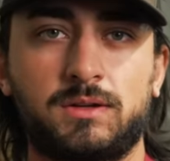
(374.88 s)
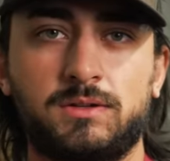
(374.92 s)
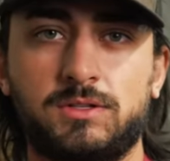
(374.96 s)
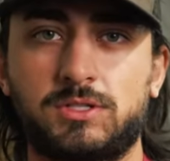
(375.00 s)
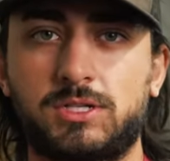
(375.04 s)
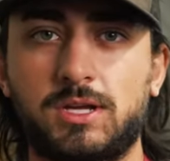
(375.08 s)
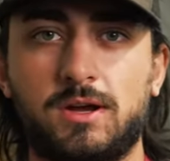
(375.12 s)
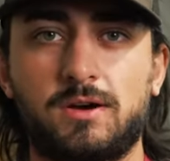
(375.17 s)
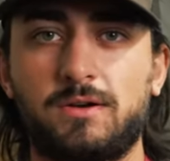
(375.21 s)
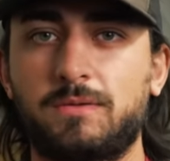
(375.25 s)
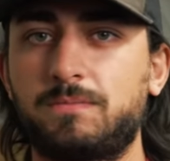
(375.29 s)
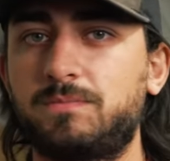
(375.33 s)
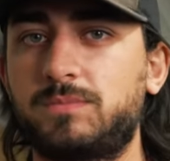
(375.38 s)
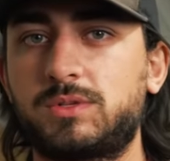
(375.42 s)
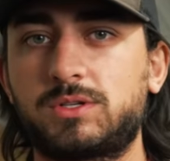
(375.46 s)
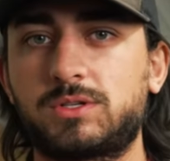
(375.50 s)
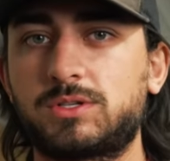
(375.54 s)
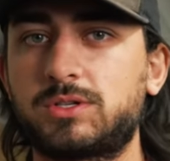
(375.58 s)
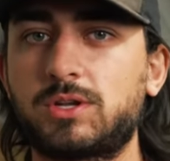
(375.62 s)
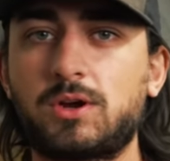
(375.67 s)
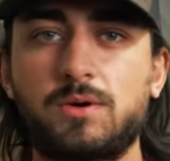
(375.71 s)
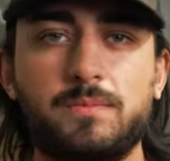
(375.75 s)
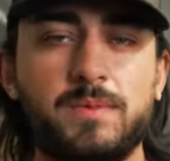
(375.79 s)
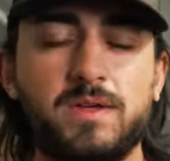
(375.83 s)
So
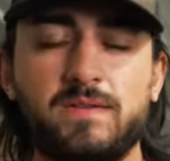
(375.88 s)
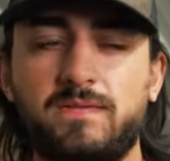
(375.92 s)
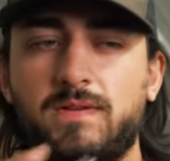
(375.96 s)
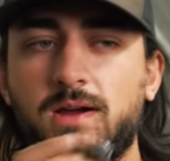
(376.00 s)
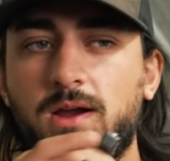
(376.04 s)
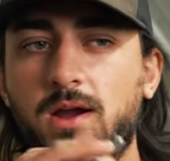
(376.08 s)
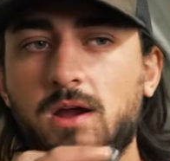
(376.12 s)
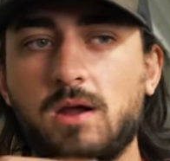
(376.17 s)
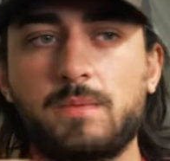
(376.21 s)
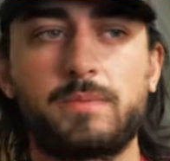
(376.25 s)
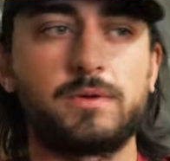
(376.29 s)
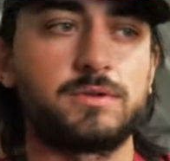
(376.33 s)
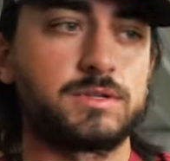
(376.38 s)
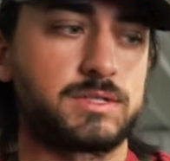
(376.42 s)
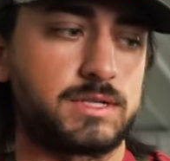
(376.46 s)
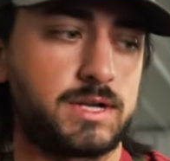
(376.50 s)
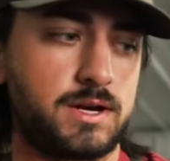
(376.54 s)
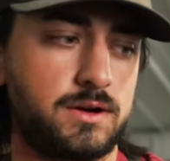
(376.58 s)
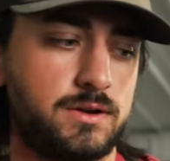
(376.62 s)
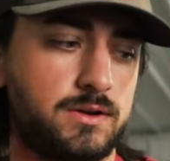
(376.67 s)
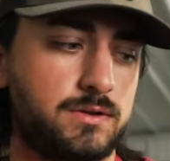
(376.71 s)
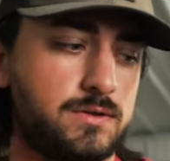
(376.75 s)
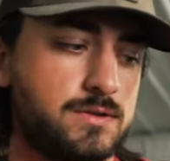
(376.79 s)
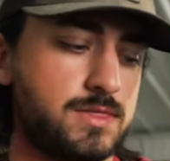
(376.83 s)
many variables
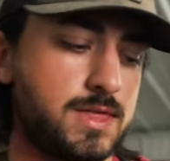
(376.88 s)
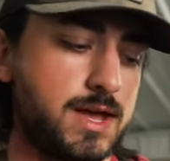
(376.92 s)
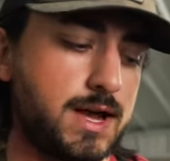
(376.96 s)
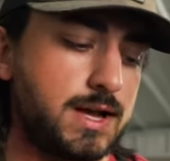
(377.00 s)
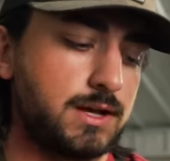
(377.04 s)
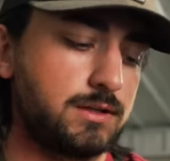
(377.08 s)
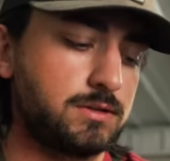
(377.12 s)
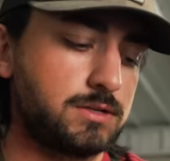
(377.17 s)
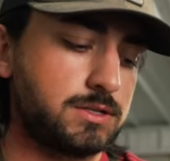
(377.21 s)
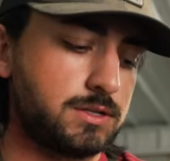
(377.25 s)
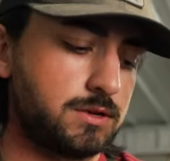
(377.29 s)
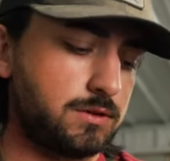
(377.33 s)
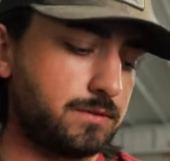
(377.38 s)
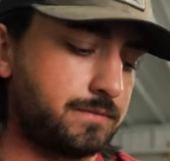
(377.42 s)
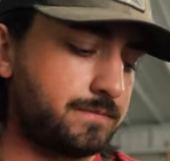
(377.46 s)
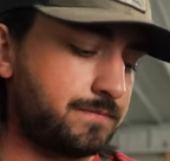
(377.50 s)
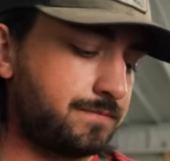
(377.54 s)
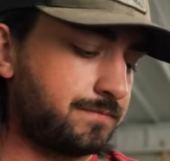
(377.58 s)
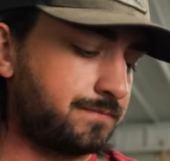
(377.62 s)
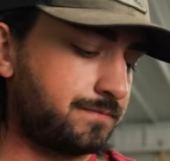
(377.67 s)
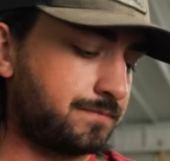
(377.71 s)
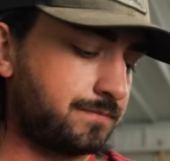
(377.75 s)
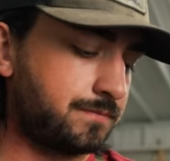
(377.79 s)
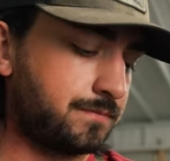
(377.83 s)
there doing that. So
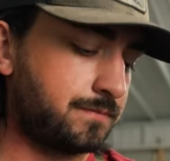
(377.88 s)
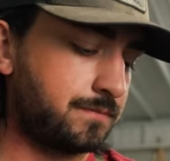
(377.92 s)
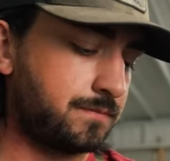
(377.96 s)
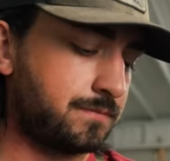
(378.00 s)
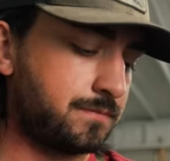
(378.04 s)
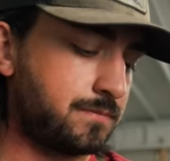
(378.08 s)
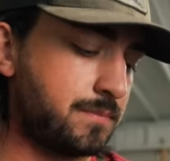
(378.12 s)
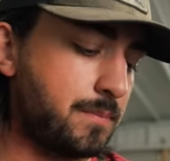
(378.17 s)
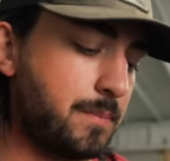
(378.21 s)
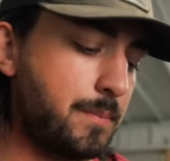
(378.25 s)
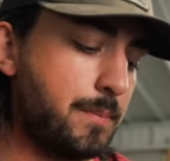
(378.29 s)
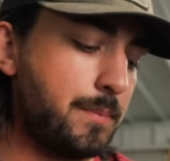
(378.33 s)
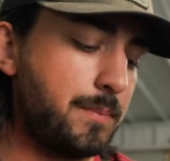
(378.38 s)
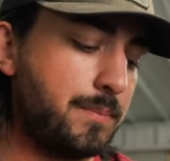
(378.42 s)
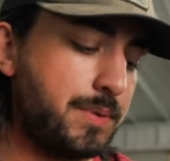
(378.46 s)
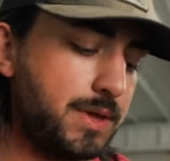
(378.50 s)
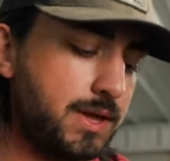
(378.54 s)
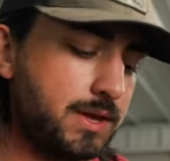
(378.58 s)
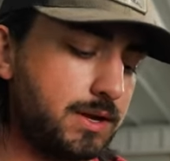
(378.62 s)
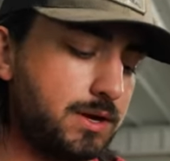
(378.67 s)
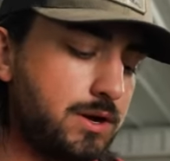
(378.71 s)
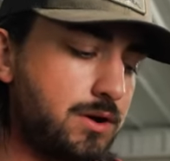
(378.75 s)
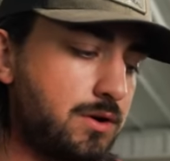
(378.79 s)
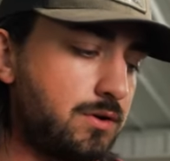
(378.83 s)

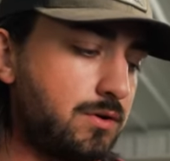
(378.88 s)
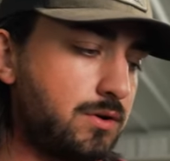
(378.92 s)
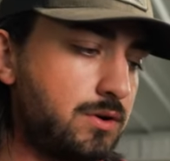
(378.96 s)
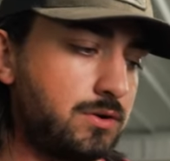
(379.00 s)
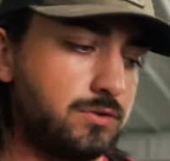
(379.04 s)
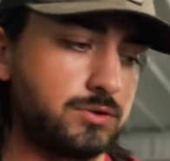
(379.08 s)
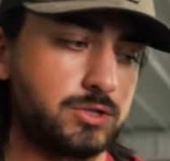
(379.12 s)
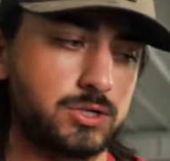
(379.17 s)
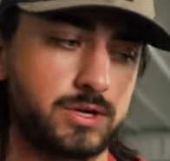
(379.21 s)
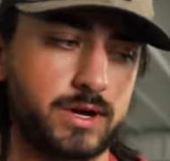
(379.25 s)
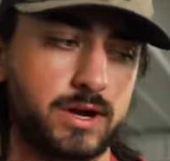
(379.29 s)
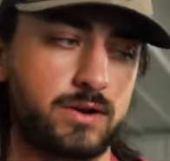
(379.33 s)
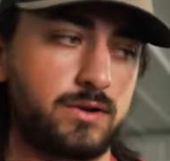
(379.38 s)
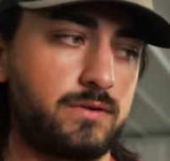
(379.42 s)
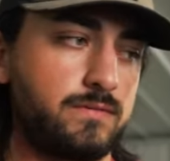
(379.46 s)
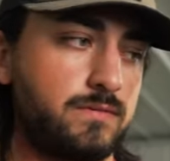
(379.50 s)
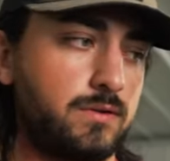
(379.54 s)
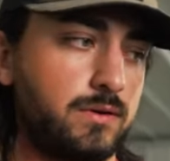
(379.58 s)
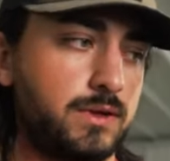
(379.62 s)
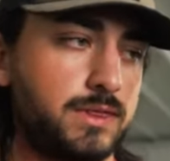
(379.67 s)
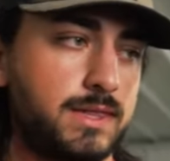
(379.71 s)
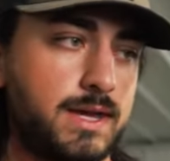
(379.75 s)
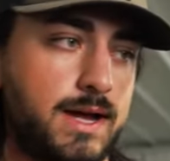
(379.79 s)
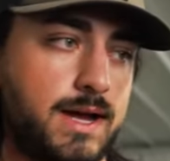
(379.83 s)
big no-no, try to
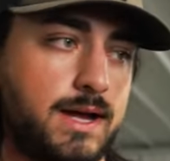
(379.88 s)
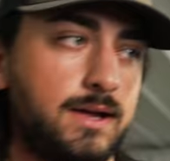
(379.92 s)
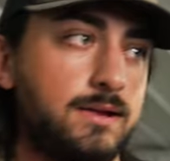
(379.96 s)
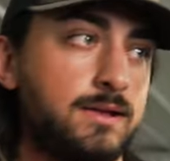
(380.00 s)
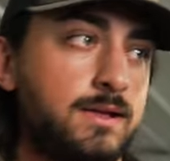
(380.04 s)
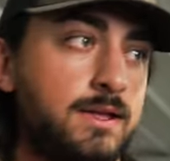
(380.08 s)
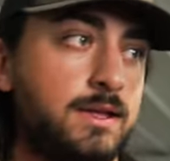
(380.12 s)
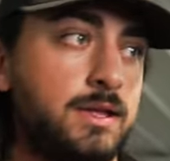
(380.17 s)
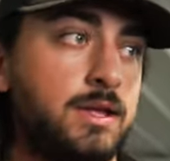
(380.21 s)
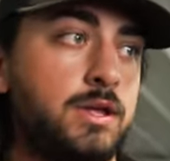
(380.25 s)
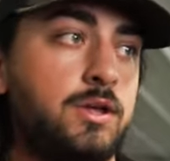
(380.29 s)
avoid that.